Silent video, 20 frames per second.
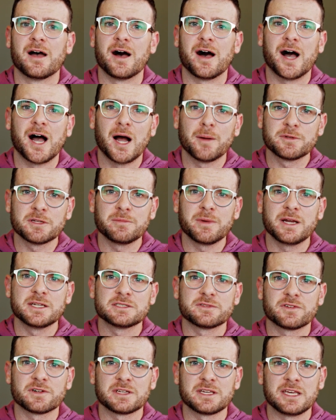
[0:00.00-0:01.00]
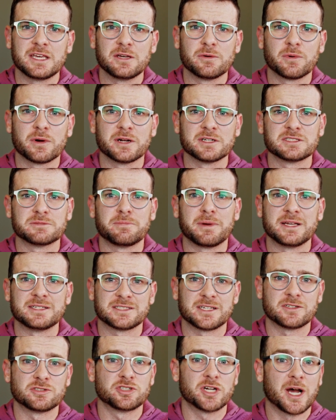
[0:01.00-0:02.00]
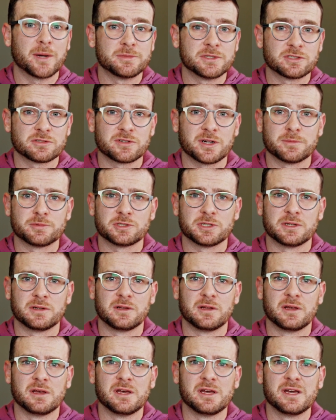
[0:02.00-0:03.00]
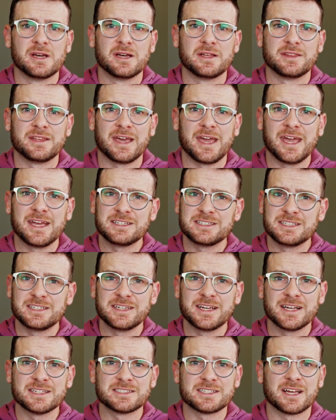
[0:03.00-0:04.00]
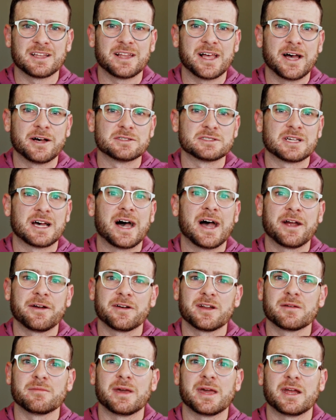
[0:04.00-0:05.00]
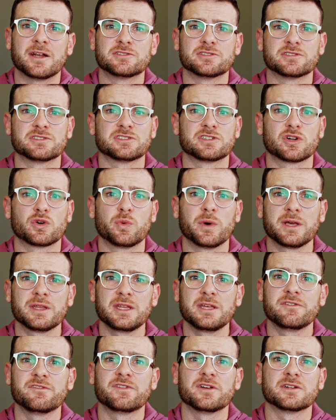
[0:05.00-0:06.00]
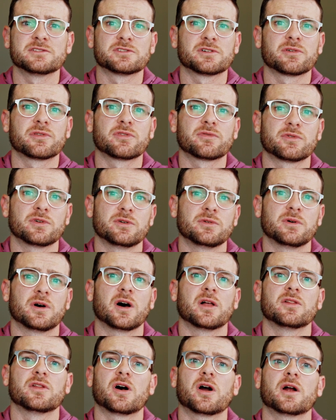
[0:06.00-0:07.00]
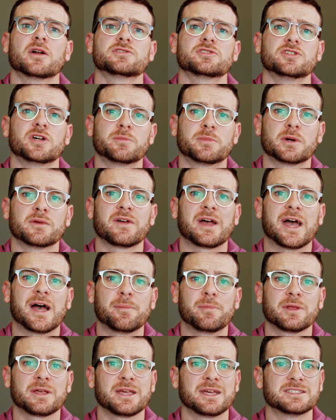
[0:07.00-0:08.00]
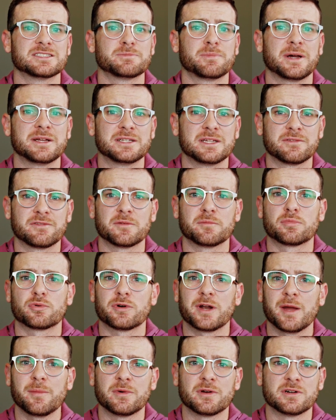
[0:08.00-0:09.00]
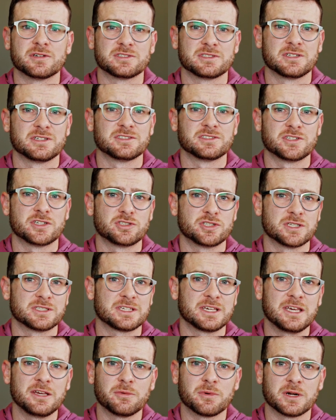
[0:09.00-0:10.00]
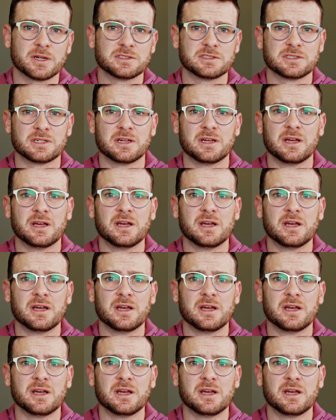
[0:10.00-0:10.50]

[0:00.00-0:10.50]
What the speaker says: Optimize for keywords based on job description. The ATS allows hiring managers to quickly filter through a large number of applicants by different parameters, such as keywords.